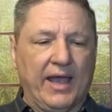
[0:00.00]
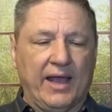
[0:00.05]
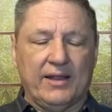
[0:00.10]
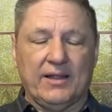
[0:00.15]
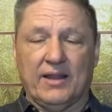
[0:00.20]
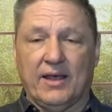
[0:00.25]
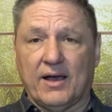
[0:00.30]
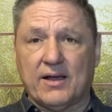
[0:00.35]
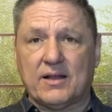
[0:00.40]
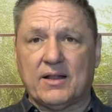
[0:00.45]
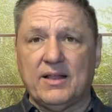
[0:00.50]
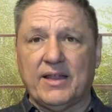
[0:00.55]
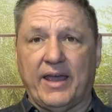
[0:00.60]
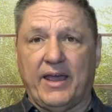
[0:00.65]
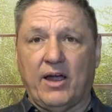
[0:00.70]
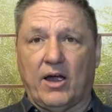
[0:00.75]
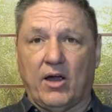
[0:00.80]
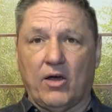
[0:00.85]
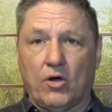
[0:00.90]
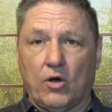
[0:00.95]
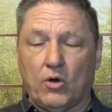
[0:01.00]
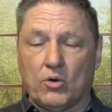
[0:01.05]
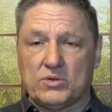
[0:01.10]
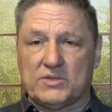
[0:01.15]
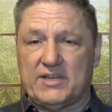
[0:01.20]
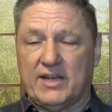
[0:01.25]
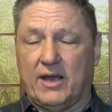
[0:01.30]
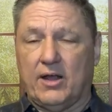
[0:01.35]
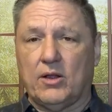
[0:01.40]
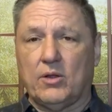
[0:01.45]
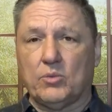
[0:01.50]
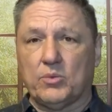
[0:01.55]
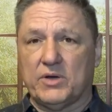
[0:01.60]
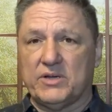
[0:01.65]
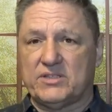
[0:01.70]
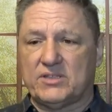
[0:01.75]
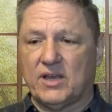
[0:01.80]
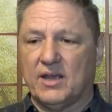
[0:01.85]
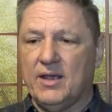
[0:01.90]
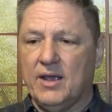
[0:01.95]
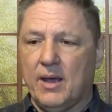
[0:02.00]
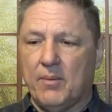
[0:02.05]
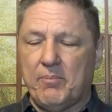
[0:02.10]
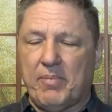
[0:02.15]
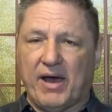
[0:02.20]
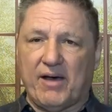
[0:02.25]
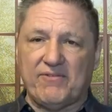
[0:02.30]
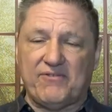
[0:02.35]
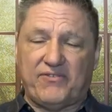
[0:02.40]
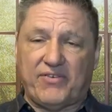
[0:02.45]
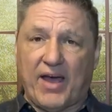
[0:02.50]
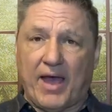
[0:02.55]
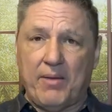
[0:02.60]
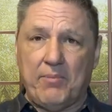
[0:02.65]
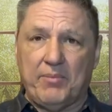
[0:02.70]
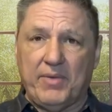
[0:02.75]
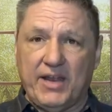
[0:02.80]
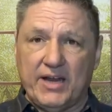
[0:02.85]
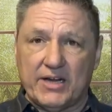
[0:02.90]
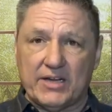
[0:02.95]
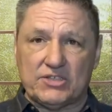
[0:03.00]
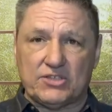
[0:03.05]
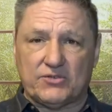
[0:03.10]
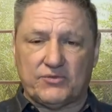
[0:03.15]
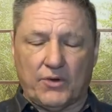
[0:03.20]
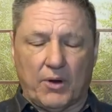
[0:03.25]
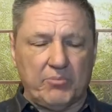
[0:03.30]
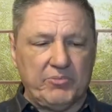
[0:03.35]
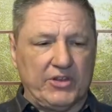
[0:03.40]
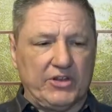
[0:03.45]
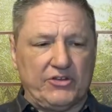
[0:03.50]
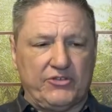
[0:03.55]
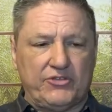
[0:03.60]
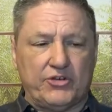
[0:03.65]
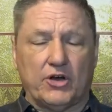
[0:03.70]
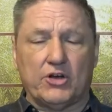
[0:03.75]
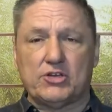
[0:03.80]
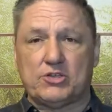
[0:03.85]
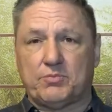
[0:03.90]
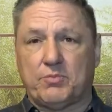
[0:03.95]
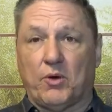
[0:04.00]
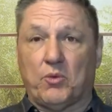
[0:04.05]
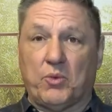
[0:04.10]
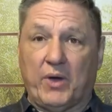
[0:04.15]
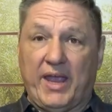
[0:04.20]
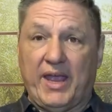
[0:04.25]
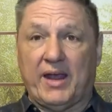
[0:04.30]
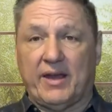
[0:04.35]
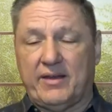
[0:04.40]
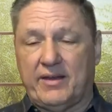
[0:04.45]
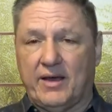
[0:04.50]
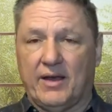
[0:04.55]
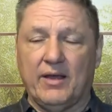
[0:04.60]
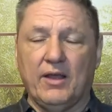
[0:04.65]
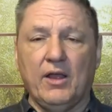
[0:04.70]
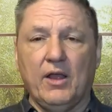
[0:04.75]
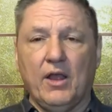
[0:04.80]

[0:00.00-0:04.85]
And luckily, our hotel was about five minutes from the church, but we had to